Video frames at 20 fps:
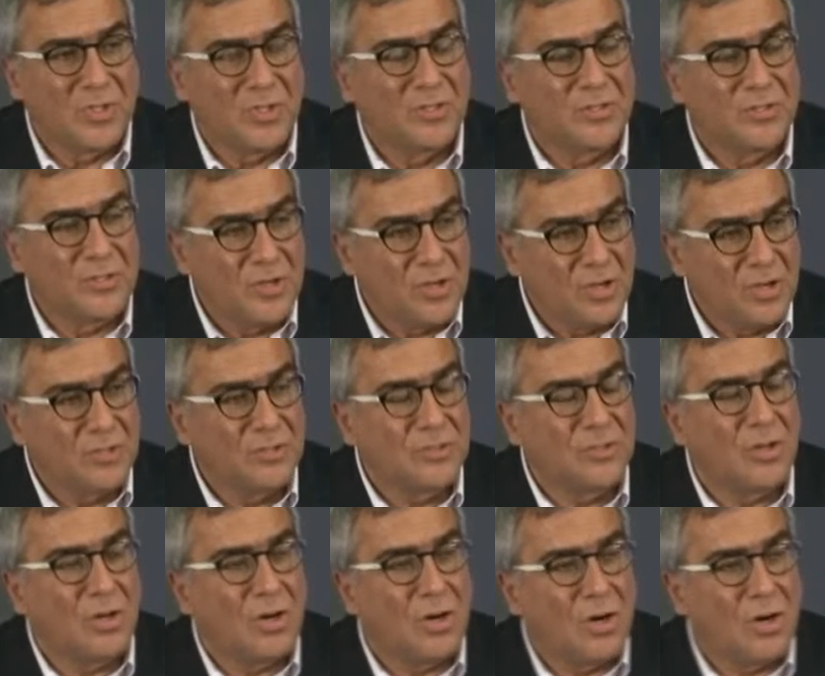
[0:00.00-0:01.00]
will
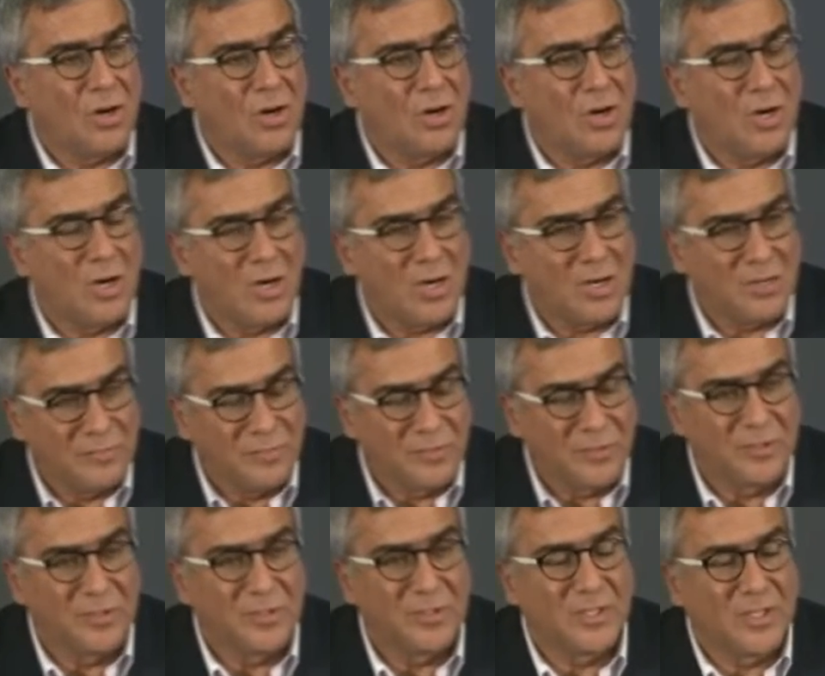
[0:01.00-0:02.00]
not
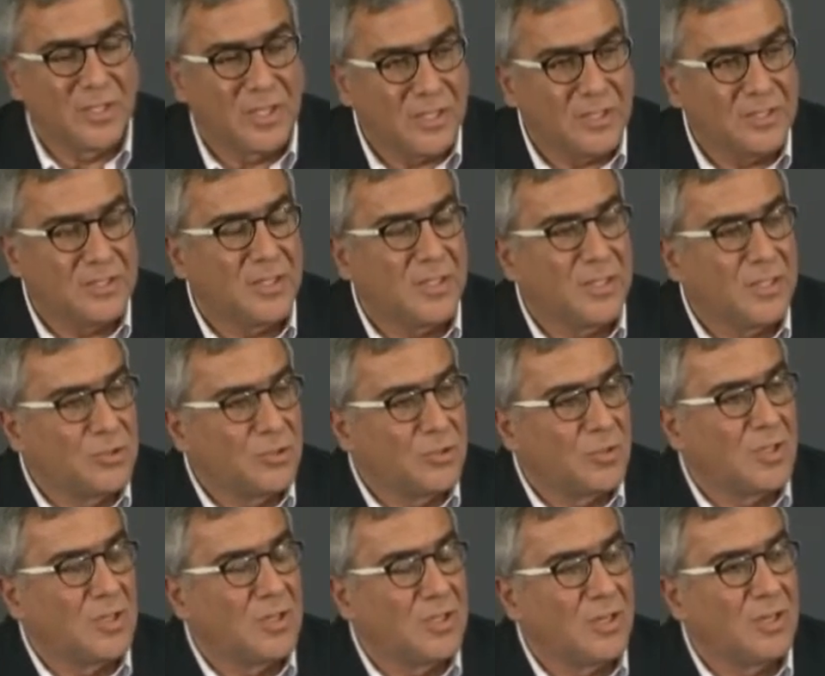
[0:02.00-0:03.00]
often get a
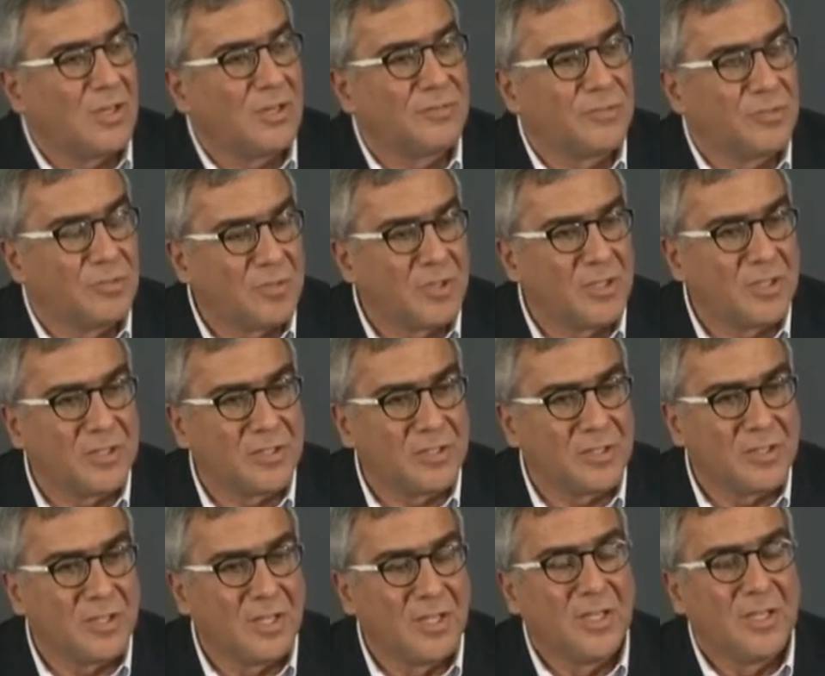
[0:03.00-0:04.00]
drug off the
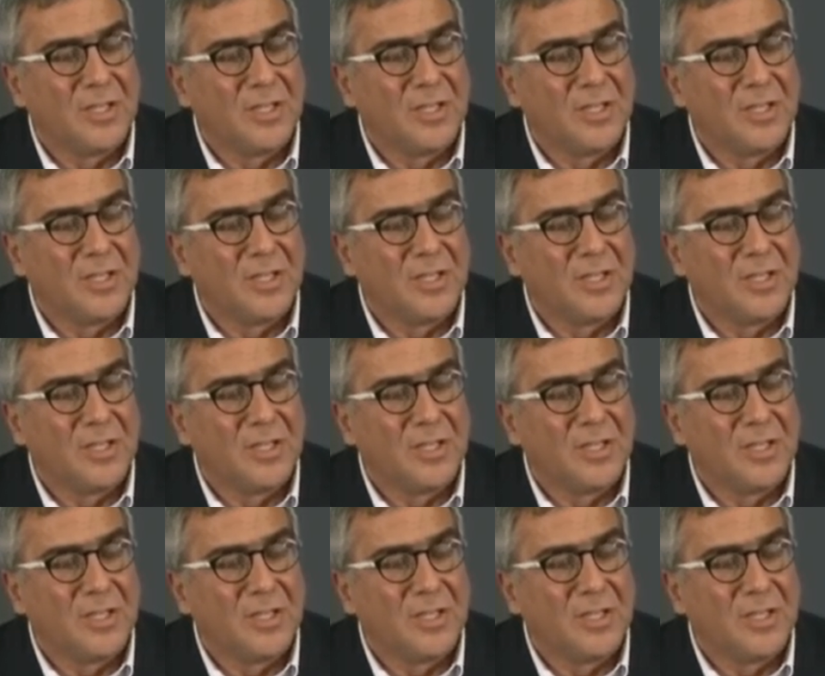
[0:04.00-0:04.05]
market.